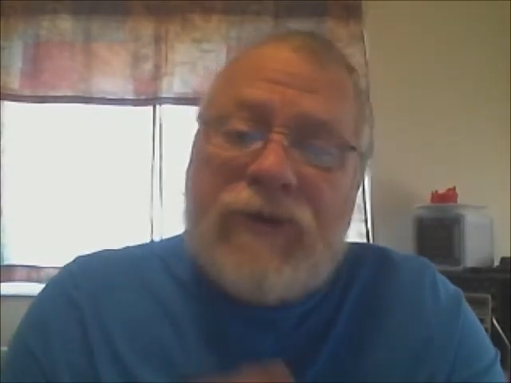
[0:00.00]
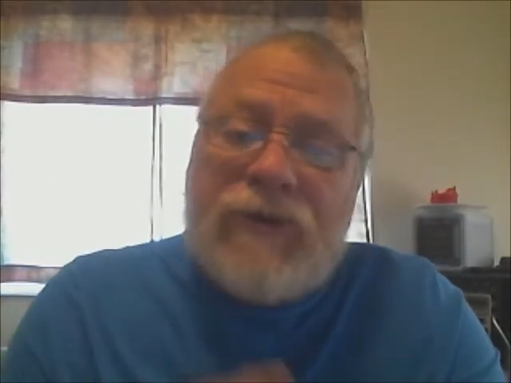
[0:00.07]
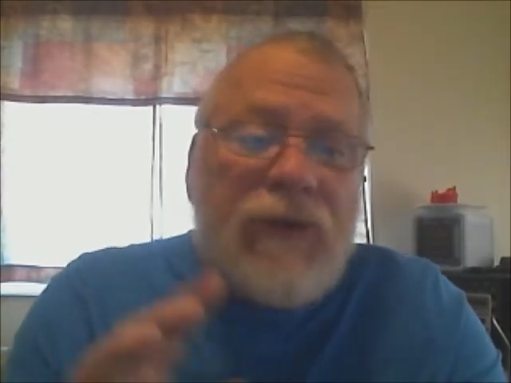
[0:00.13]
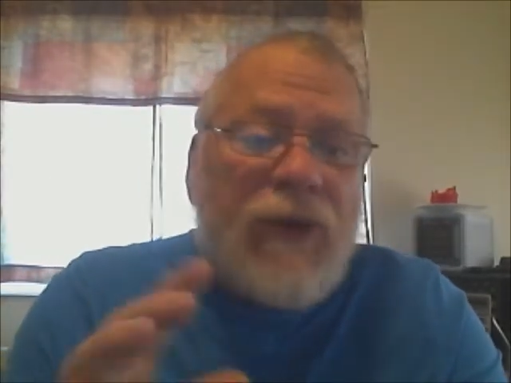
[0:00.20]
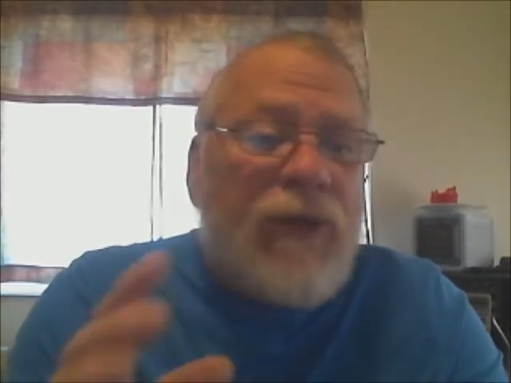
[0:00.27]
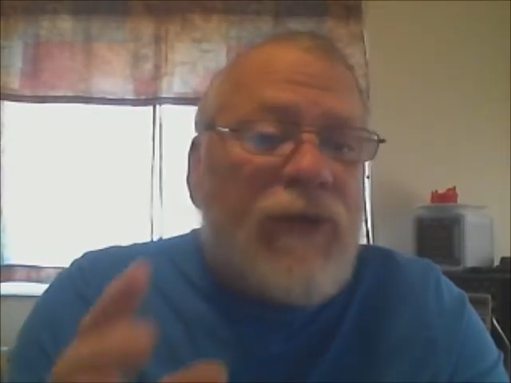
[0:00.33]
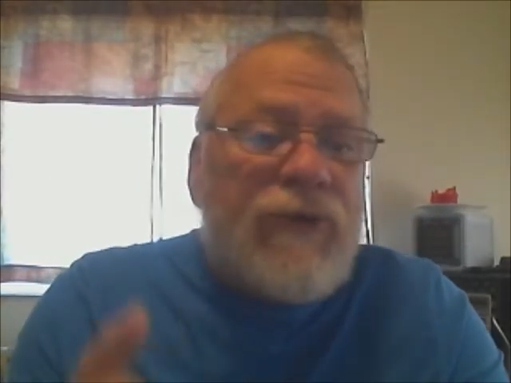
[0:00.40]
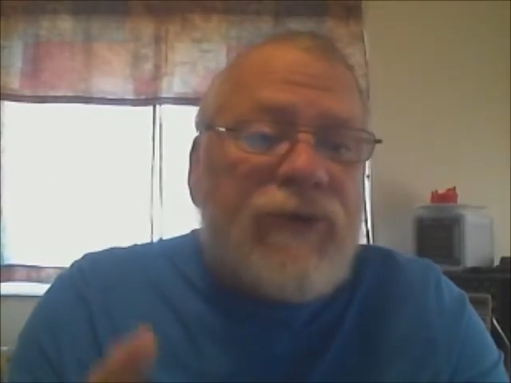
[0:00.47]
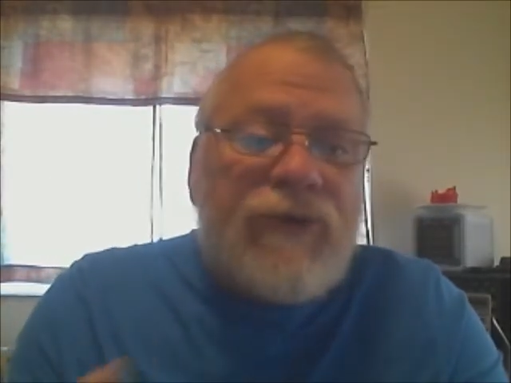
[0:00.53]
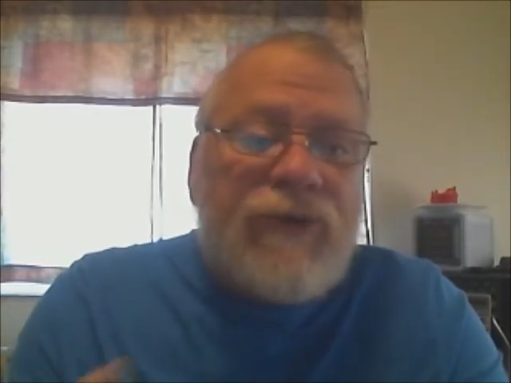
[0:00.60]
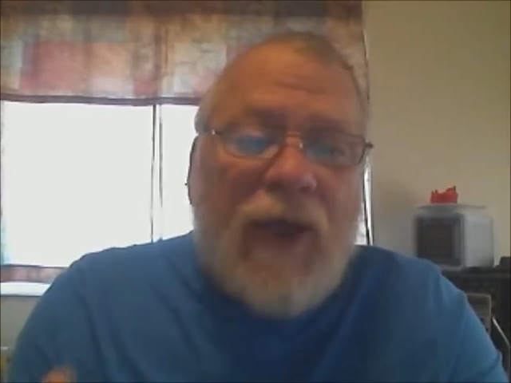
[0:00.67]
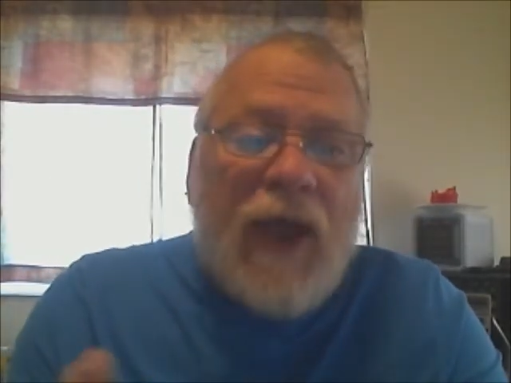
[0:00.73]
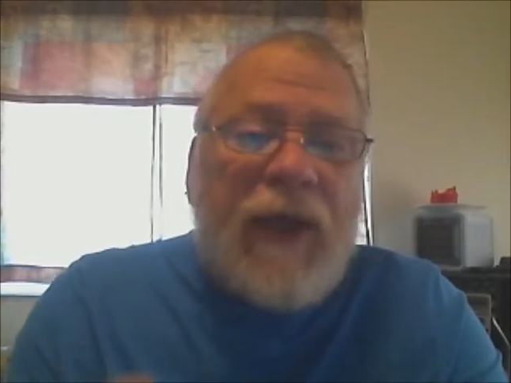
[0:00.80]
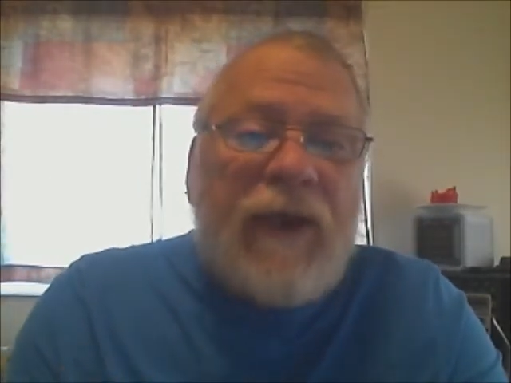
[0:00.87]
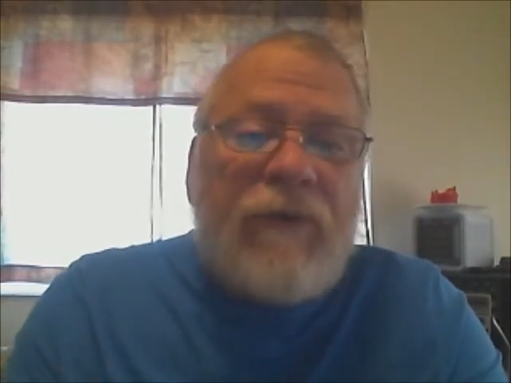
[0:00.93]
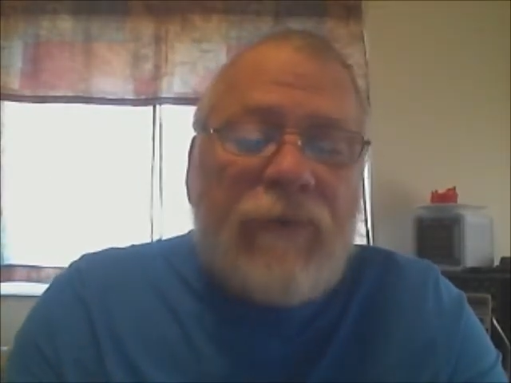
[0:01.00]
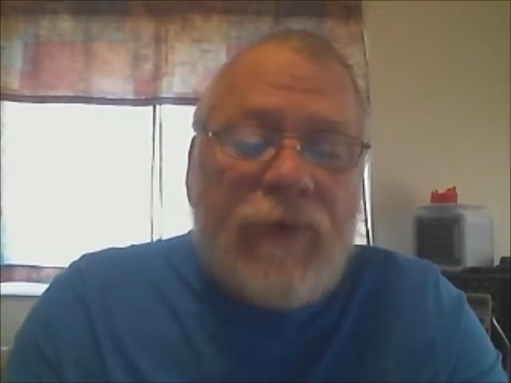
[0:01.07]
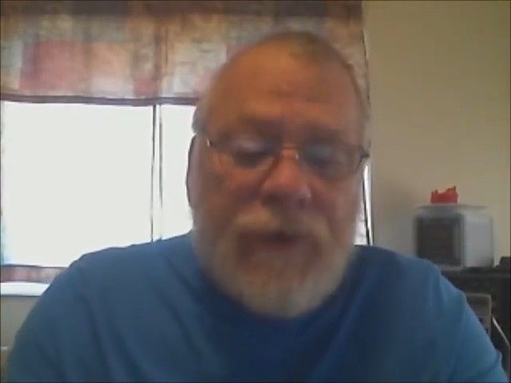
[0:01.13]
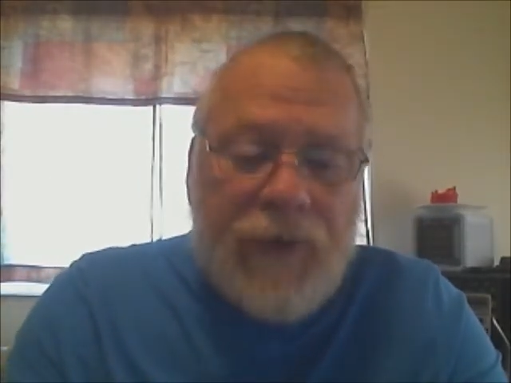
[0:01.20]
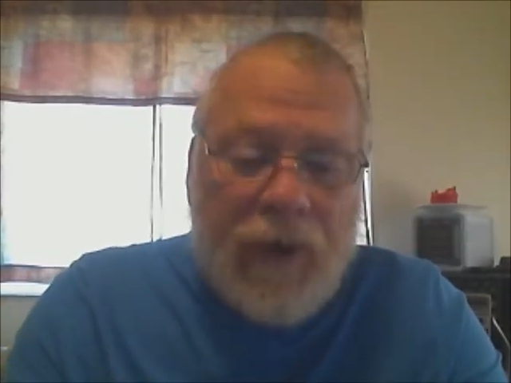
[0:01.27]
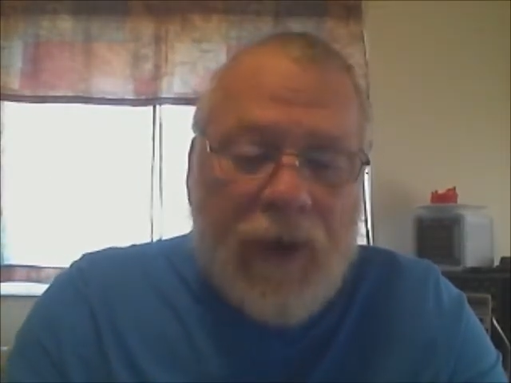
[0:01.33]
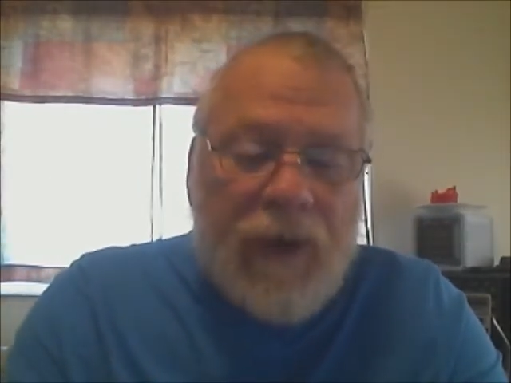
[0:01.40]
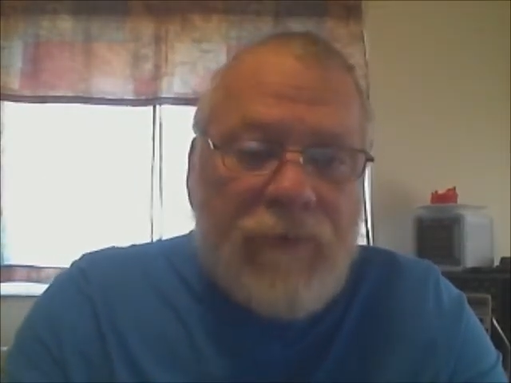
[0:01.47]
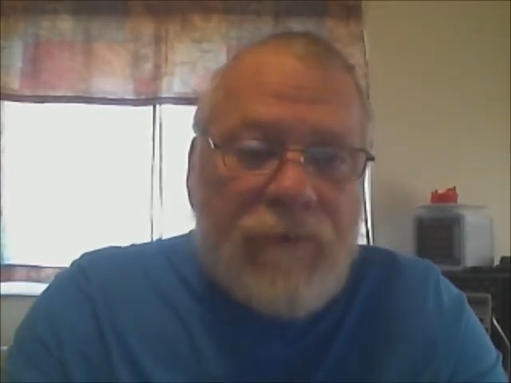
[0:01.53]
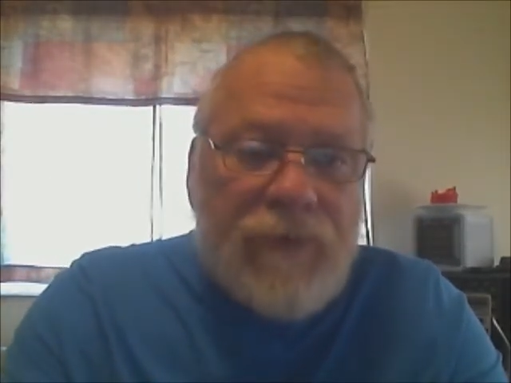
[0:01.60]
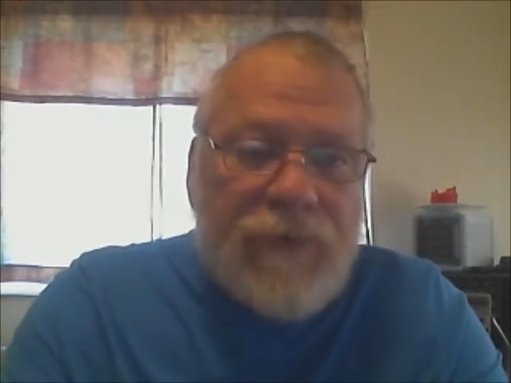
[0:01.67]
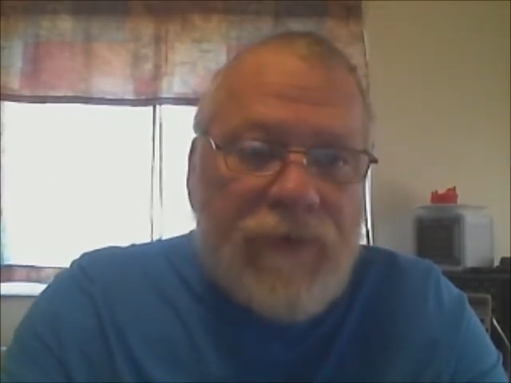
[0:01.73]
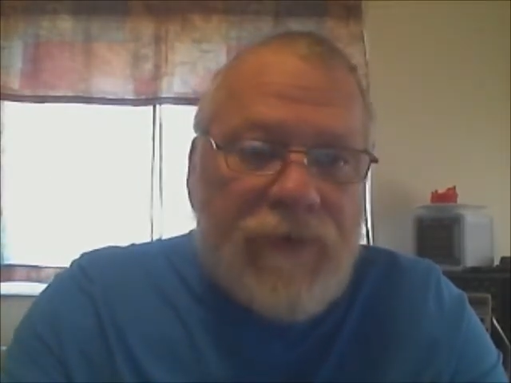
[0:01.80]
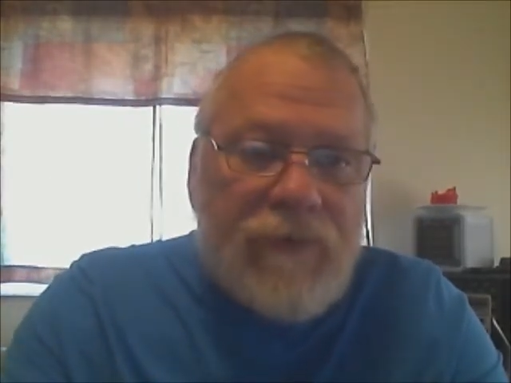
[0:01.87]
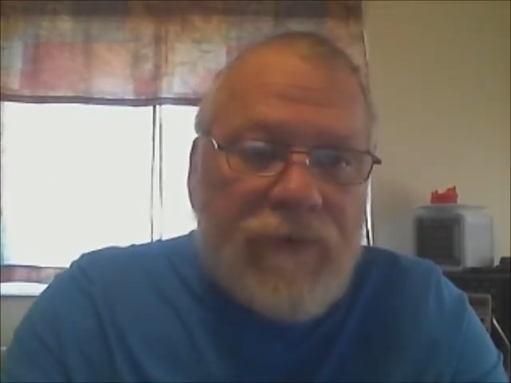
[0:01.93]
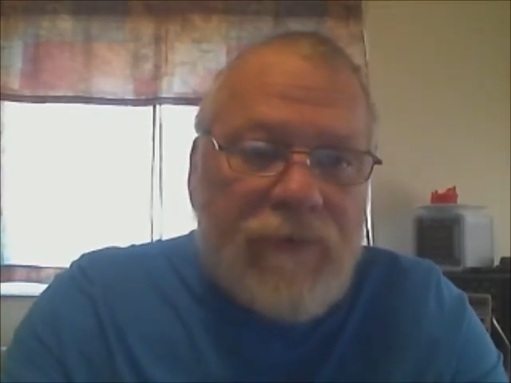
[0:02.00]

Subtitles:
another sign of the times.